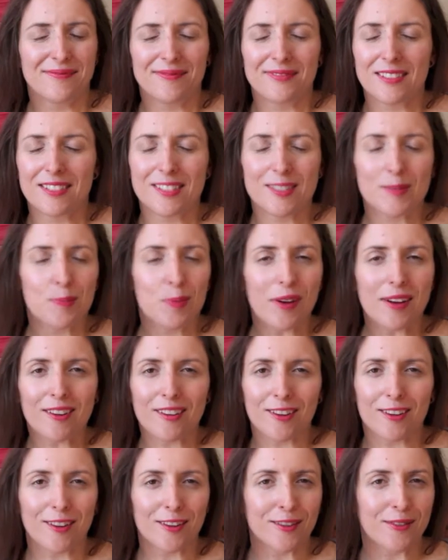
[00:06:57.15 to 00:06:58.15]

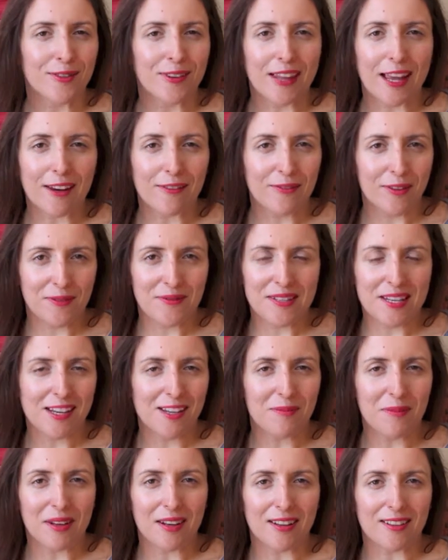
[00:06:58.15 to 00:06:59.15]
sprinkled for like
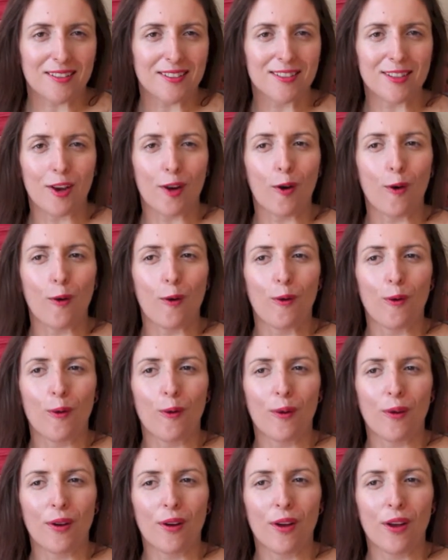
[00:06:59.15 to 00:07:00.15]
15 minutes. So
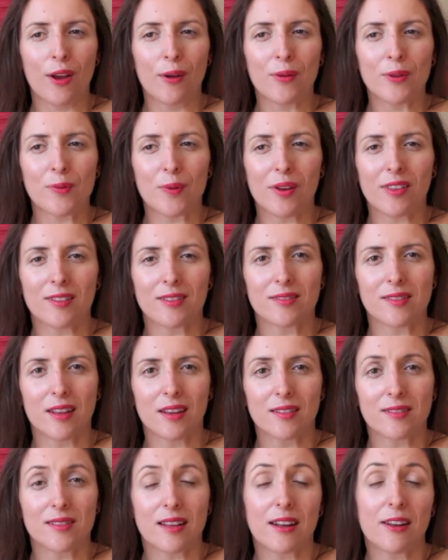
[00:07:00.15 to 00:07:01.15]
it was one of those
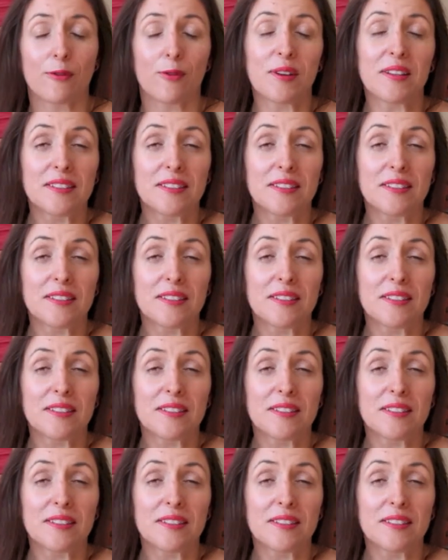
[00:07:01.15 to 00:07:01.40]
things that if we